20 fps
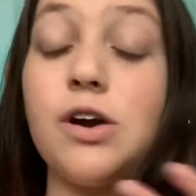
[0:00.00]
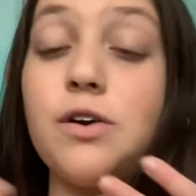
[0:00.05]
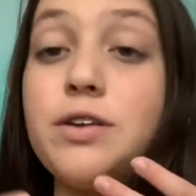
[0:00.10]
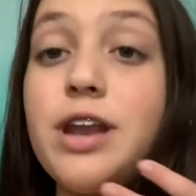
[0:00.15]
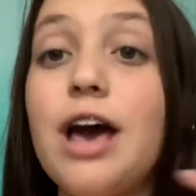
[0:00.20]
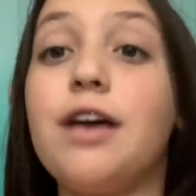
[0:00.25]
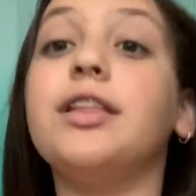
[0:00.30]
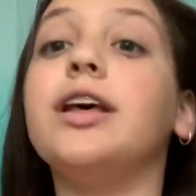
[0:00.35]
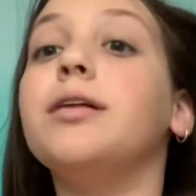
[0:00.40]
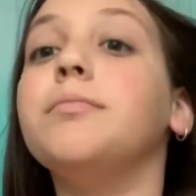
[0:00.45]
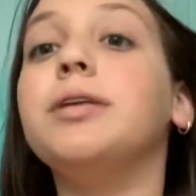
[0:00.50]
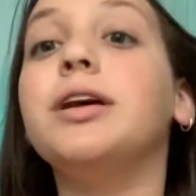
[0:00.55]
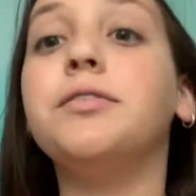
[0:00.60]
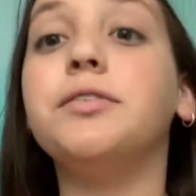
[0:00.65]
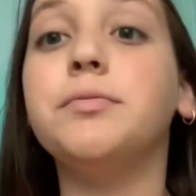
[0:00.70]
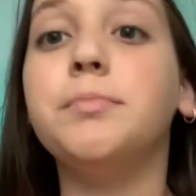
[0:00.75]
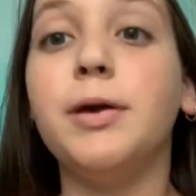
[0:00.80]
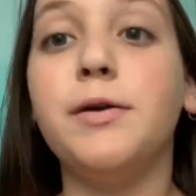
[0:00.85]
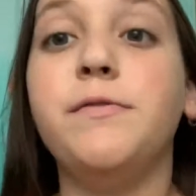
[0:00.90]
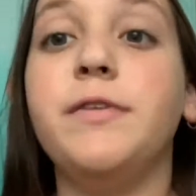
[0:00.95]
now that I'm done
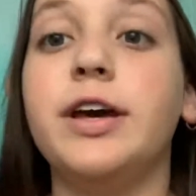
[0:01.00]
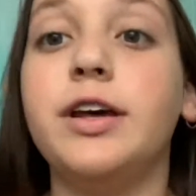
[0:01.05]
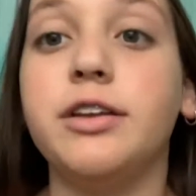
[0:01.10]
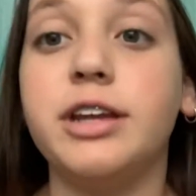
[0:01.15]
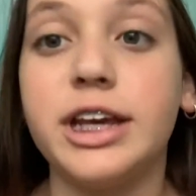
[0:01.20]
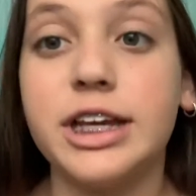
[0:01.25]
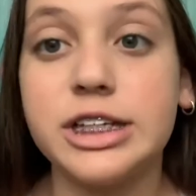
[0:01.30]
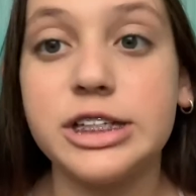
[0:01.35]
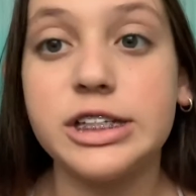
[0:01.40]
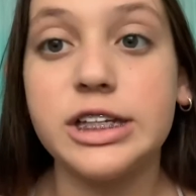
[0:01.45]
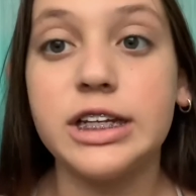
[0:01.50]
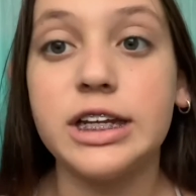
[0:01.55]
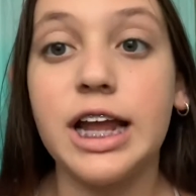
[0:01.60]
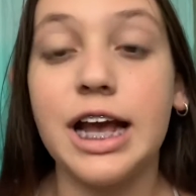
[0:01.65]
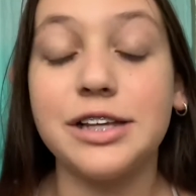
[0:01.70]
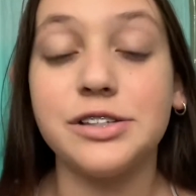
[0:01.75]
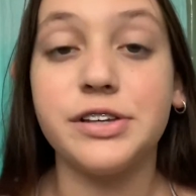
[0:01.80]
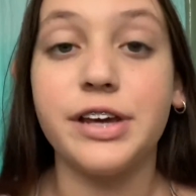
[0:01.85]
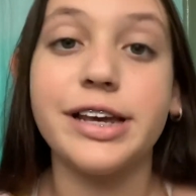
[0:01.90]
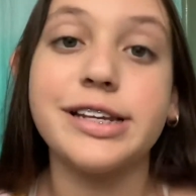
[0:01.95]
with my foundation,
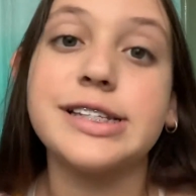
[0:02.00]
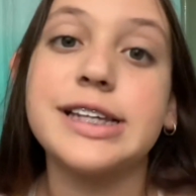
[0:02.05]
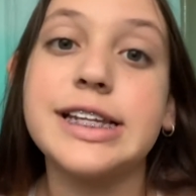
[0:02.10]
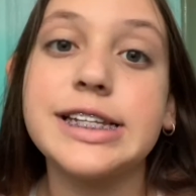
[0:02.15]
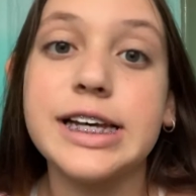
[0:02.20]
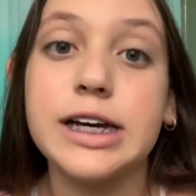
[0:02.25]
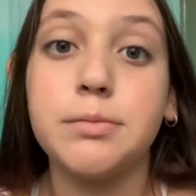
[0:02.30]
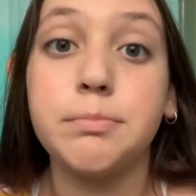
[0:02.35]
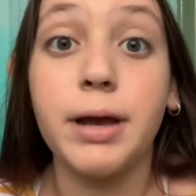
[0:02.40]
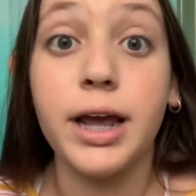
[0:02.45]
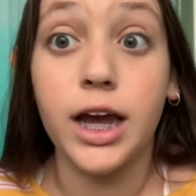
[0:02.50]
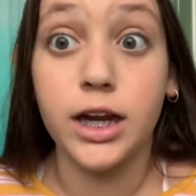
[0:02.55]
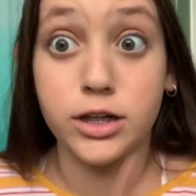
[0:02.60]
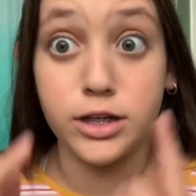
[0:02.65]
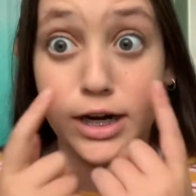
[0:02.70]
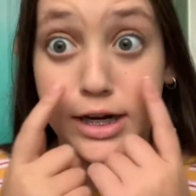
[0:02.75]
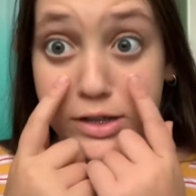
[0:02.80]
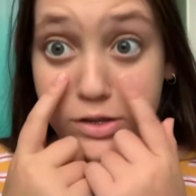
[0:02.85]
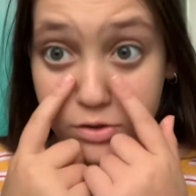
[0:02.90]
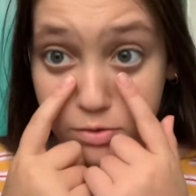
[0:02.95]
as you guys can tell, my under
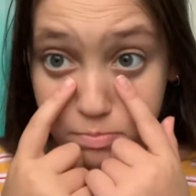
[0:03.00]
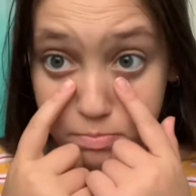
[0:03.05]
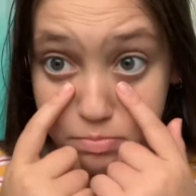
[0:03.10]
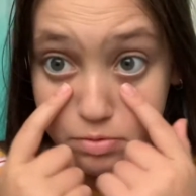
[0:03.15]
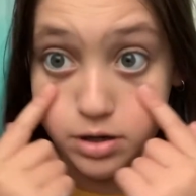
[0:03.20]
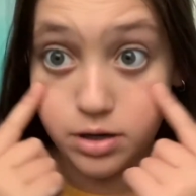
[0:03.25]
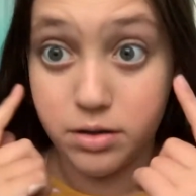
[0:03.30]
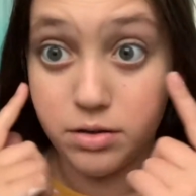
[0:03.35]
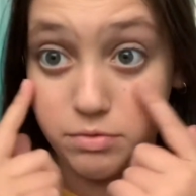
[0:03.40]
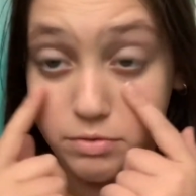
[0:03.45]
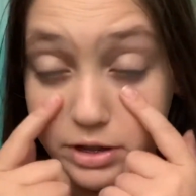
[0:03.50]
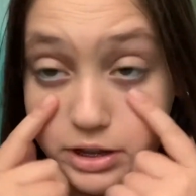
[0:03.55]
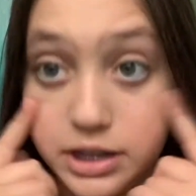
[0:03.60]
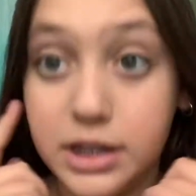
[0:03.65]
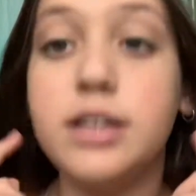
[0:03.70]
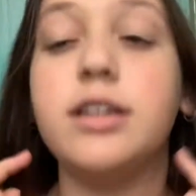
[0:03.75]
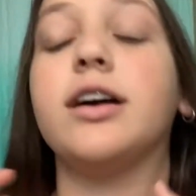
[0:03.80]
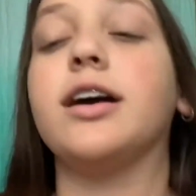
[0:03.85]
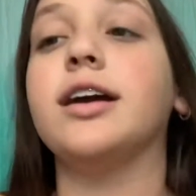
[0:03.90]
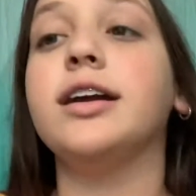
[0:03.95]
eyes are really
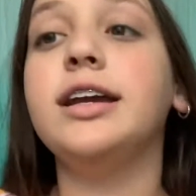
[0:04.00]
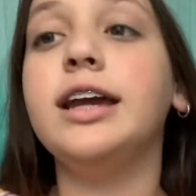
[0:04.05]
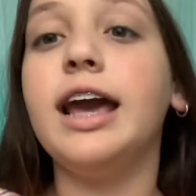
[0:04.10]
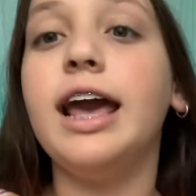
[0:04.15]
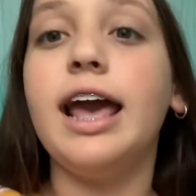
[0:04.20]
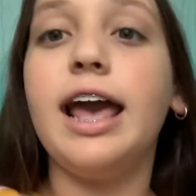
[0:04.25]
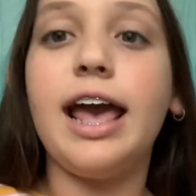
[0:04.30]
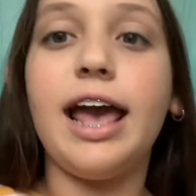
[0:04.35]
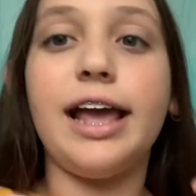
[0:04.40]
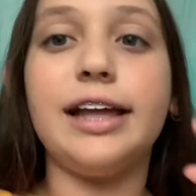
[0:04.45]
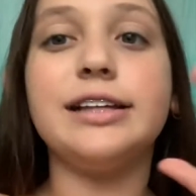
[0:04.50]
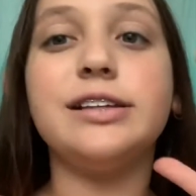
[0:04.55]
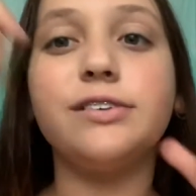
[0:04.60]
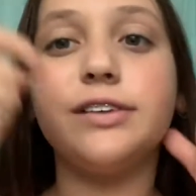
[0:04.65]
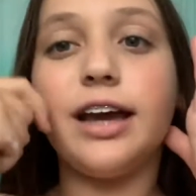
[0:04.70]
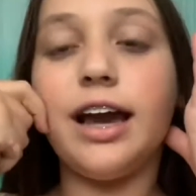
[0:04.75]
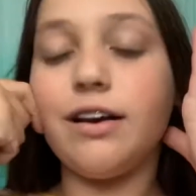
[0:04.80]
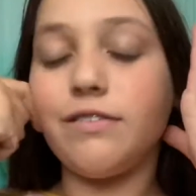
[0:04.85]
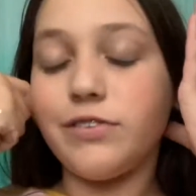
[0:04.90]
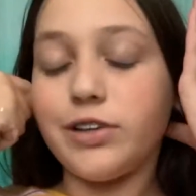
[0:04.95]
dark, and so I
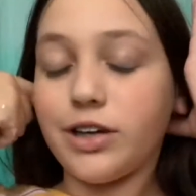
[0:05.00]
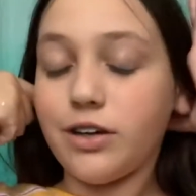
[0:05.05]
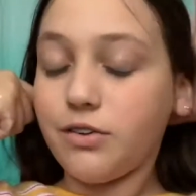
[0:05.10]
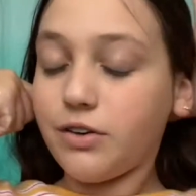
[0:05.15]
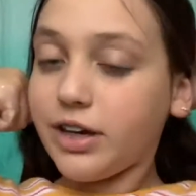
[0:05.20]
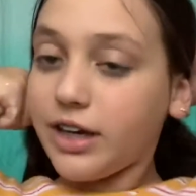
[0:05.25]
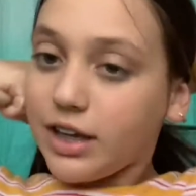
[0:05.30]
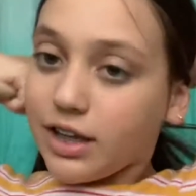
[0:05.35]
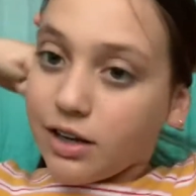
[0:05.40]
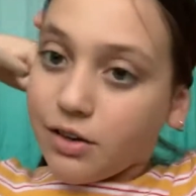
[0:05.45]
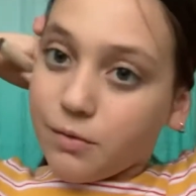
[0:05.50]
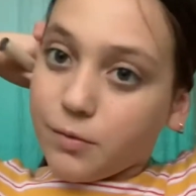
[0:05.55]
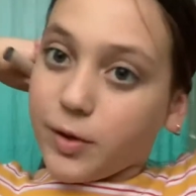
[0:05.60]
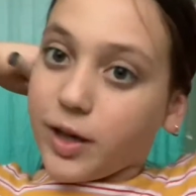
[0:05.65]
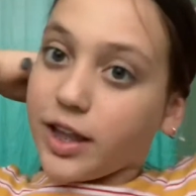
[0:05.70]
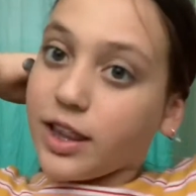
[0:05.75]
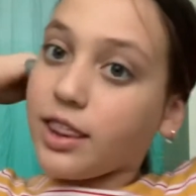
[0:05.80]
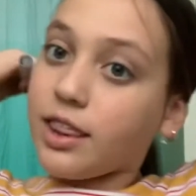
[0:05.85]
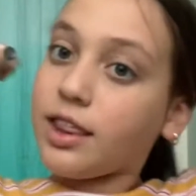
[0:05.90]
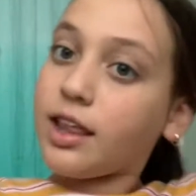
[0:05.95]
have to go in
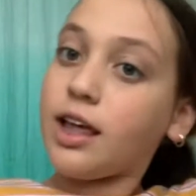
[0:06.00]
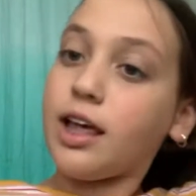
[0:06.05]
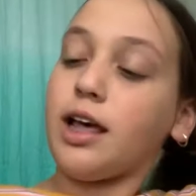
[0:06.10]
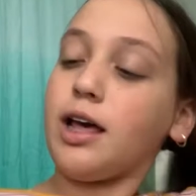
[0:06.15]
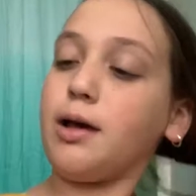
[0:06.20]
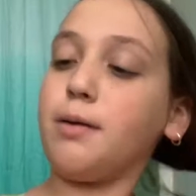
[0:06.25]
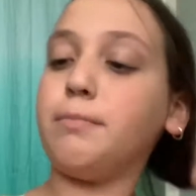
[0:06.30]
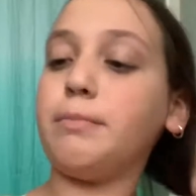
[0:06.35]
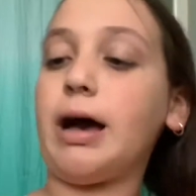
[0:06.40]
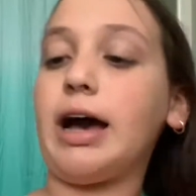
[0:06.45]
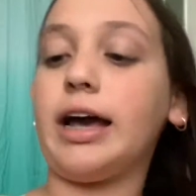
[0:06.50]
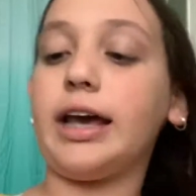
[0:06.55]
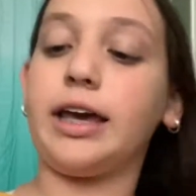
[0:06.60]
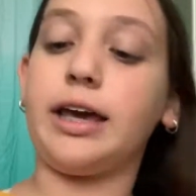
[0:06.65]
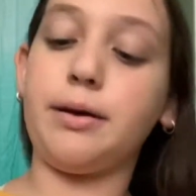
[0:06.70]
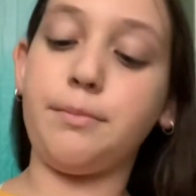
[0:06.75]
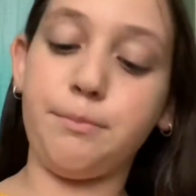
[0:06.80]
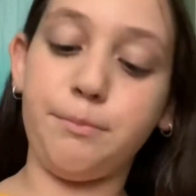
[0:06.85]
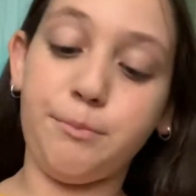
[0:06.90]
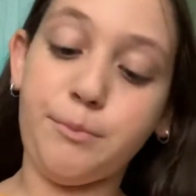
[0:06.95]
with
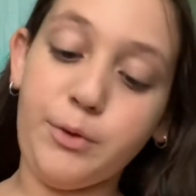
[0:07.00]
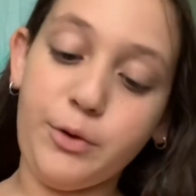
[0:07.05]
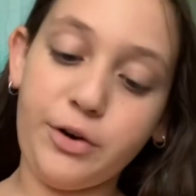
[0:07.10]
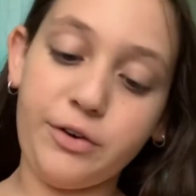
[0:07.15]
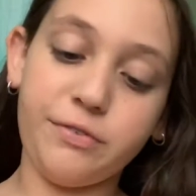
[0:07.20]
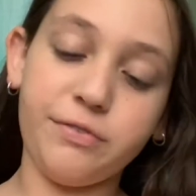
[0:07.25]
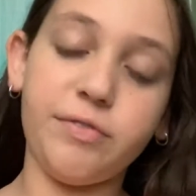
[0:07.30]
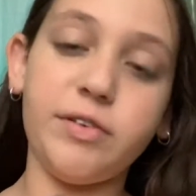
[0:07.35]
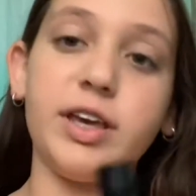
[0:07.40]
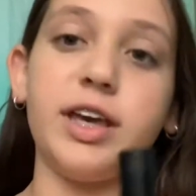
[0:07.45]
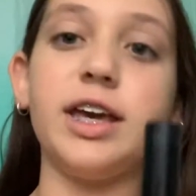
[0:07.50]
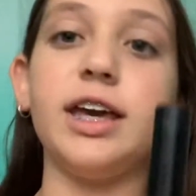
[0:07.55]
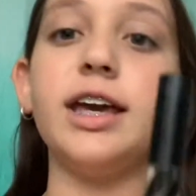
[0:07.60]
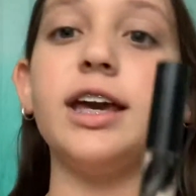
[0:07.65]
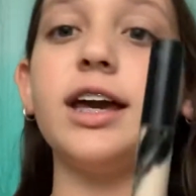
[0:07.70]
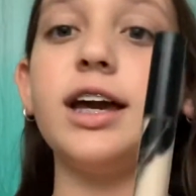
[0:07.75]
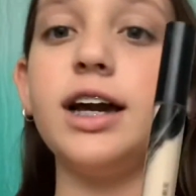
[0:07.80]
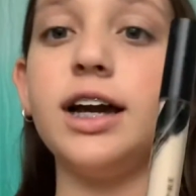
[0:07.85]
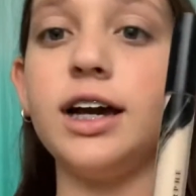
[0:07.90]
my Morphe